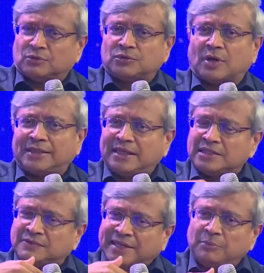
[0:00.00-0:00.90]
So I think it's
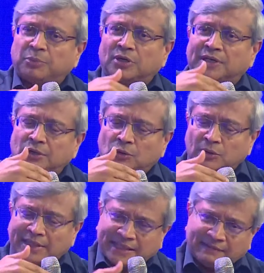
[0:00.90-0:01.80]
very important to
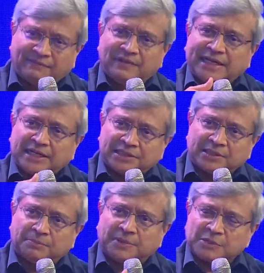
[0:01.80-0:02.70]
give leadership
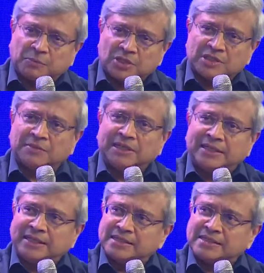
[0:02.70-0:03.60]

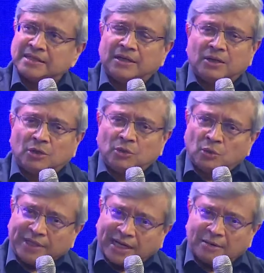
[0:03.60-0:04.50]
responsibilities to
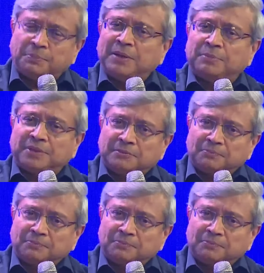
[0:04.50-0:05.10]
young people.